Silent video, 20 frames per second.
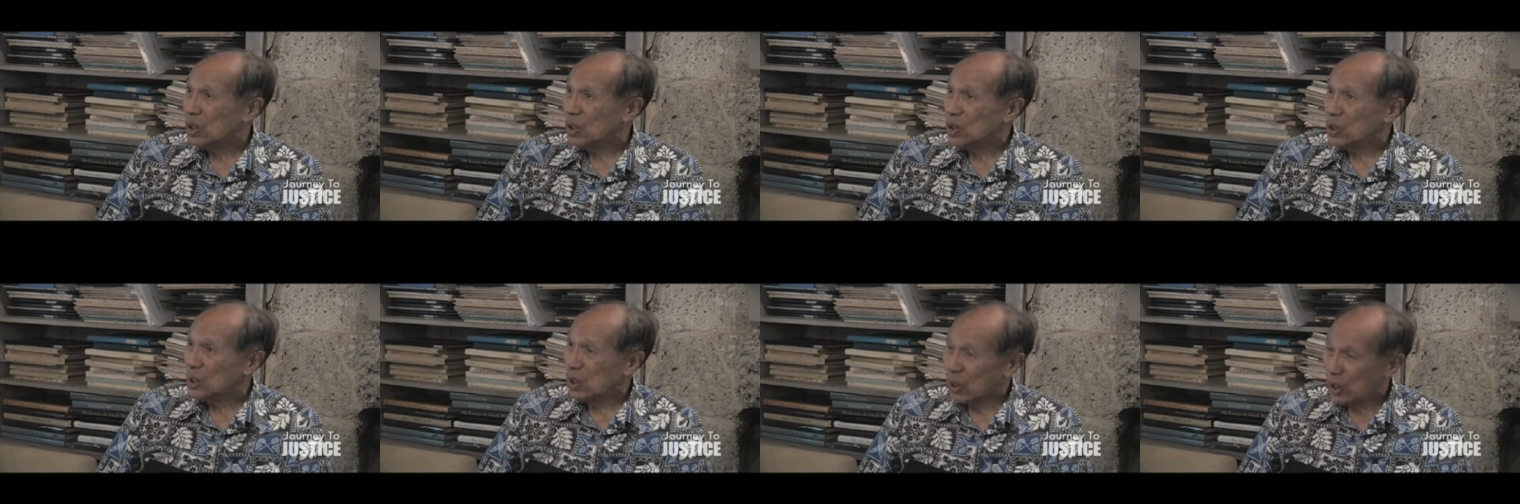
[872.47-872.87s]

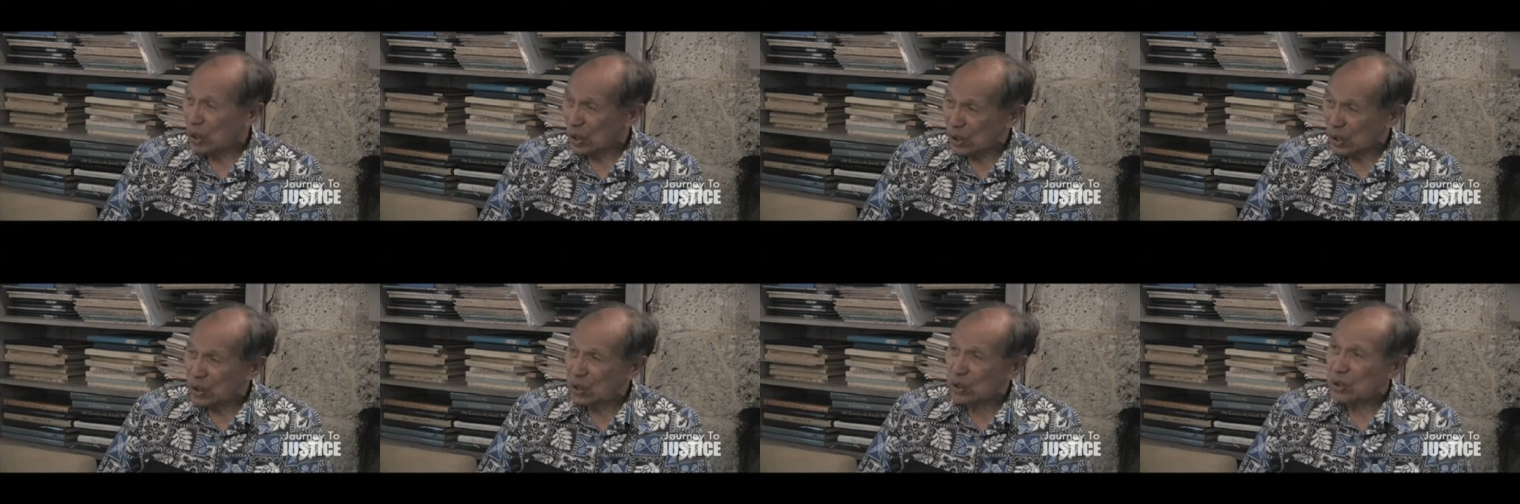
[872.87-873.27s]
So I
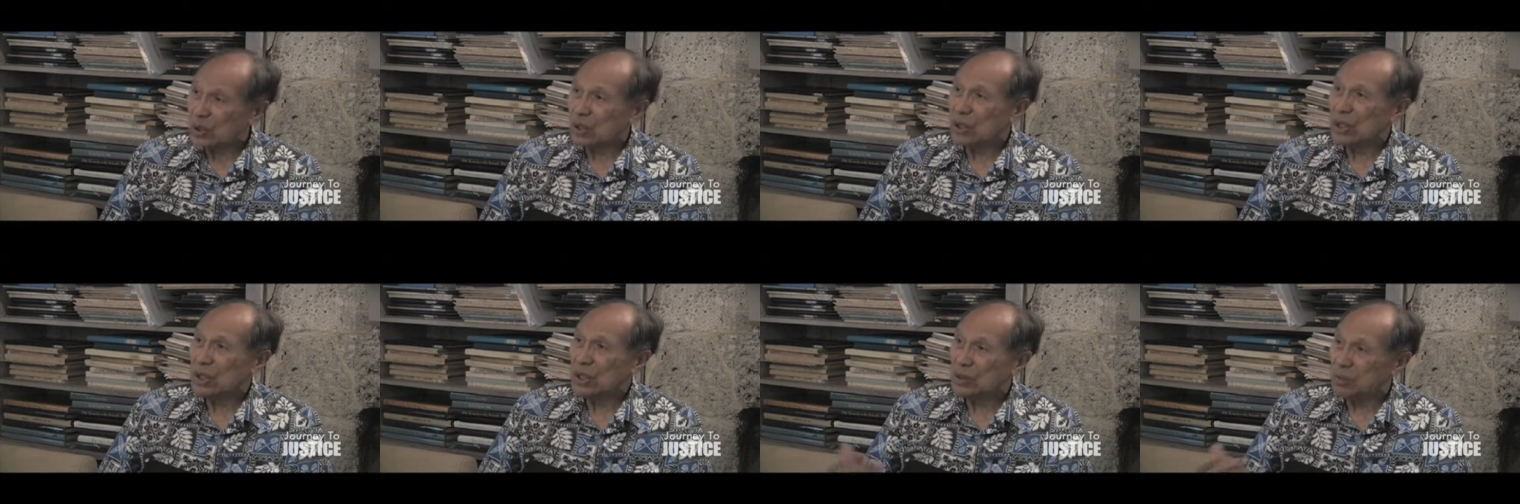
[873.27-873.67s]
got
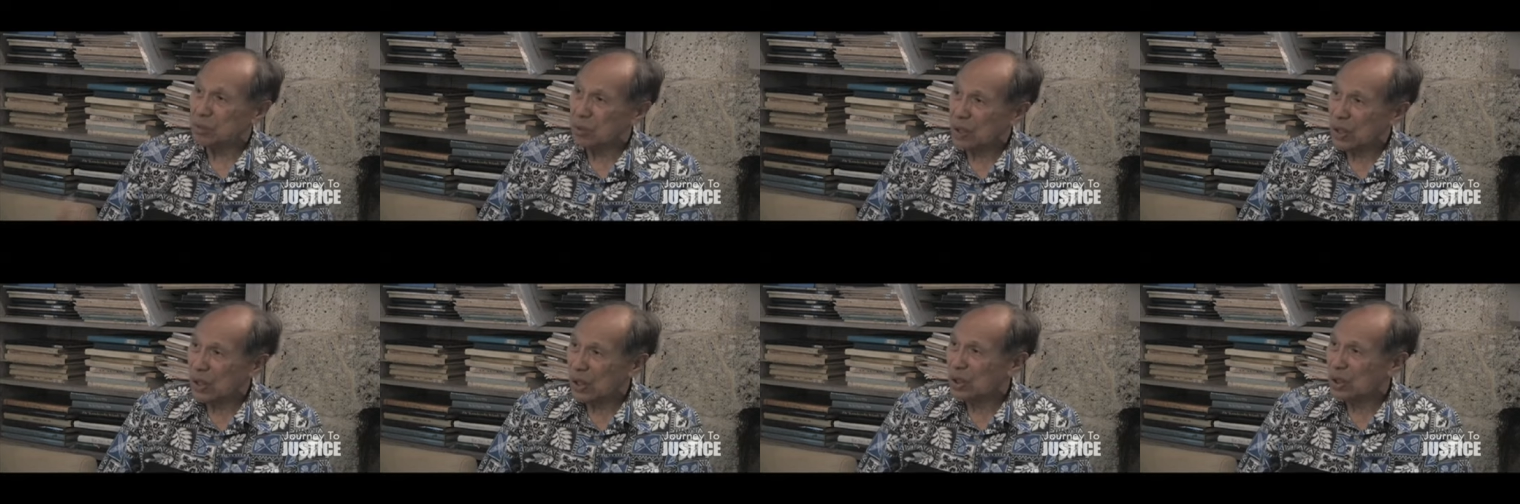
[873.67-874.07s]
interested and
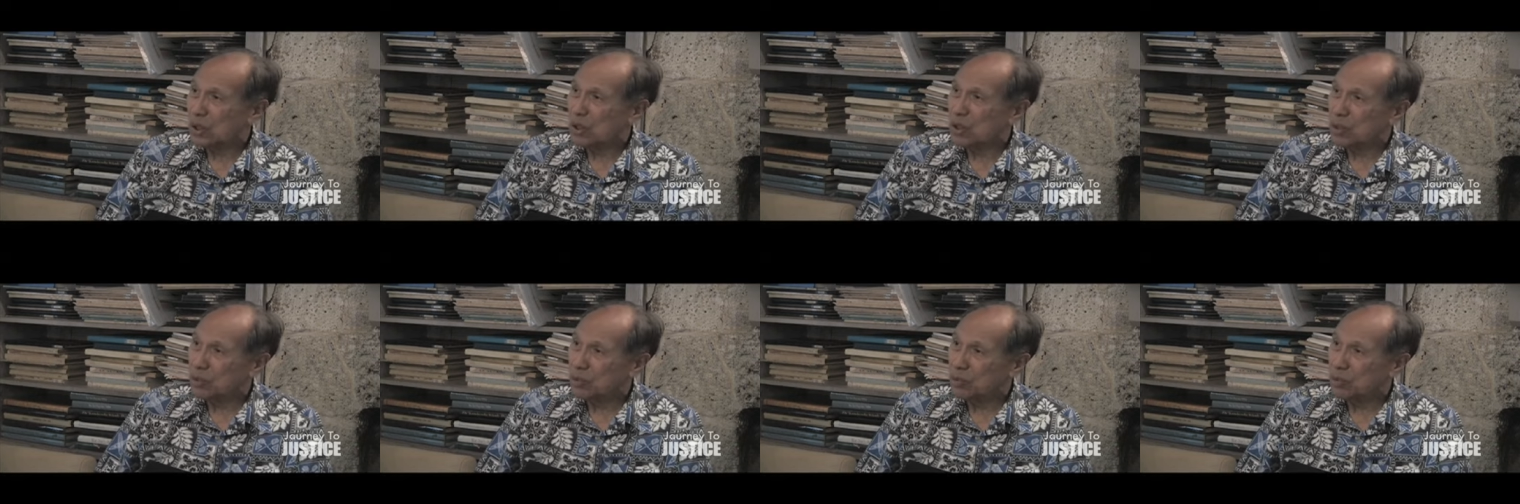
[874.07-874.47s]
began to
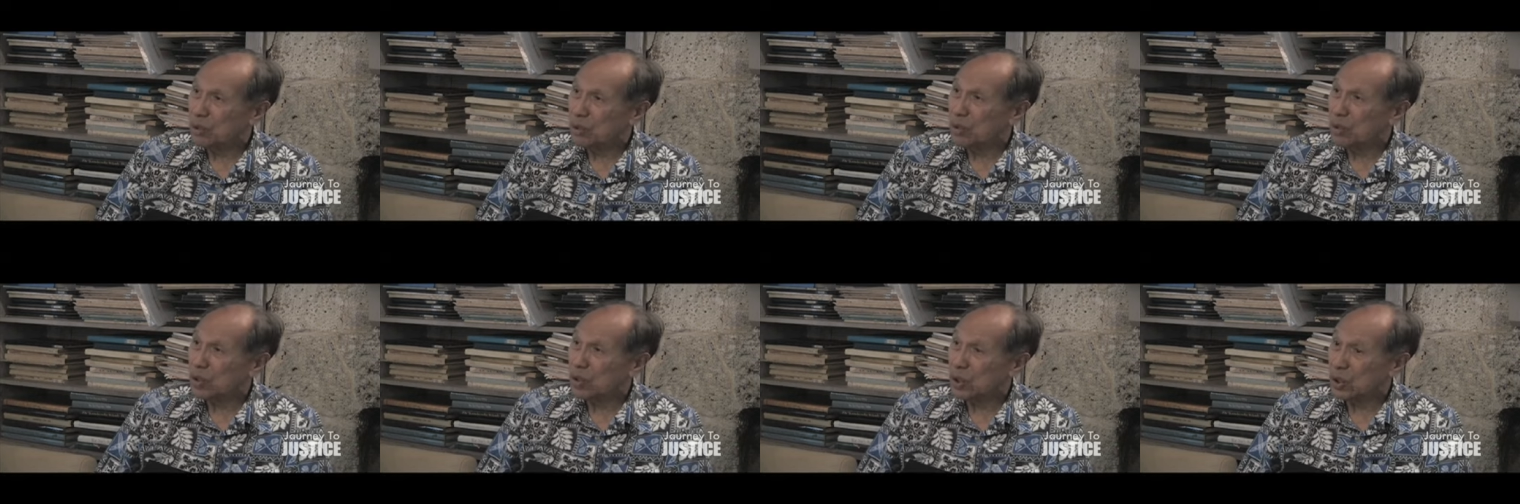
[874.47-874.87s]
do
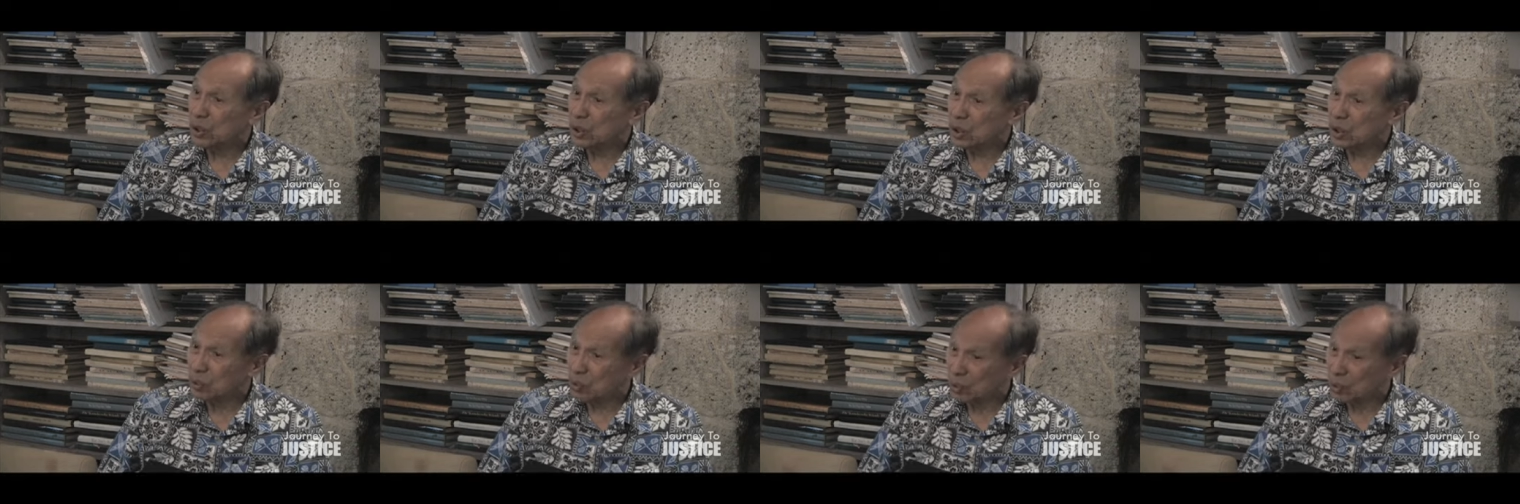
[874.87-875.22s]
more research